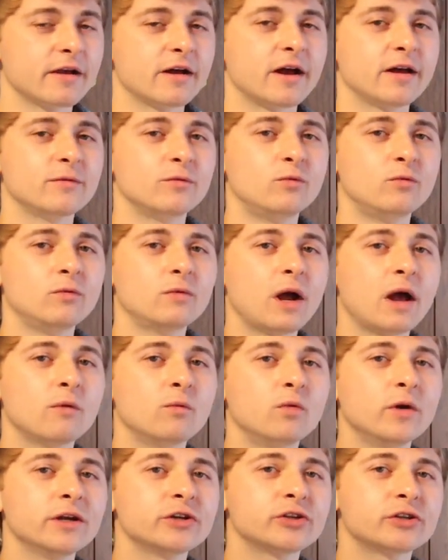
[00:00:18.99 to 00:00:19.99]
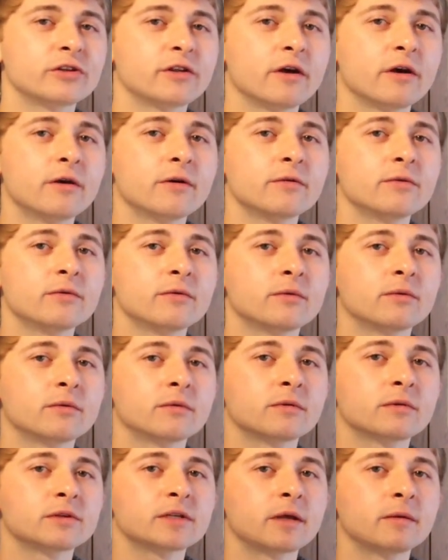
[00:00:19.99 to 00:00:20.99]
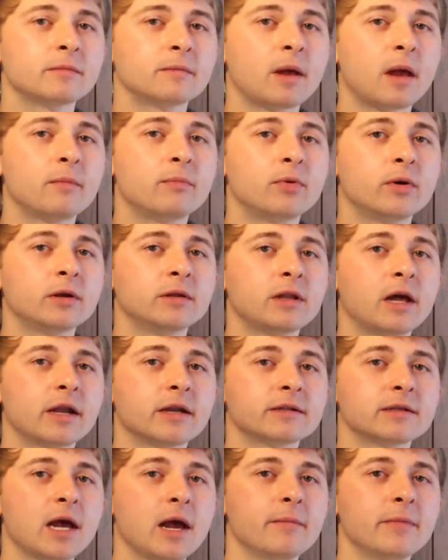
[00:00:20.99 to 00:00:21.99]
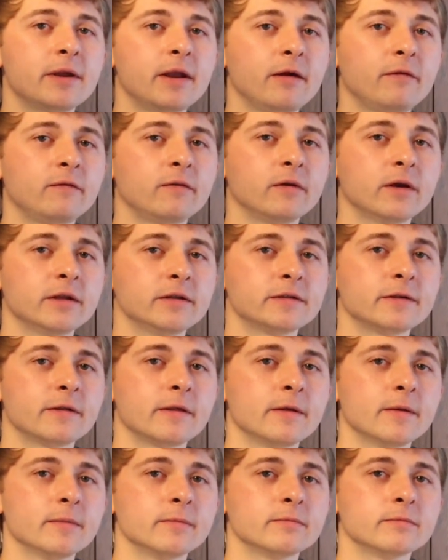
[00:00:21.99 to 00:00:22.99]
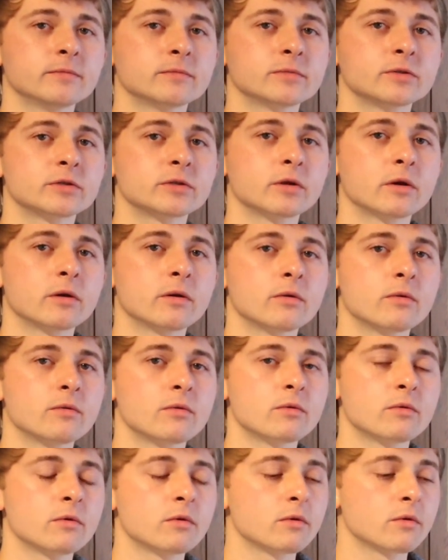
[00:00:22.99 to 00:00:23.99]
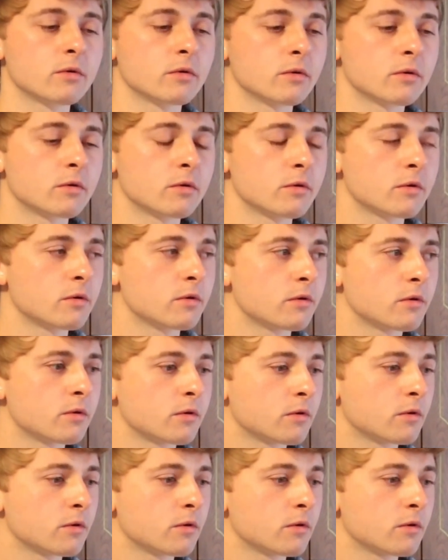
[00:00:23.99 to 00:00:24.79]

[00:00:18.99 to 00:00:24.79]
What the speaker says: I wish though, because I put a lot of time and effort into them, so. Now let me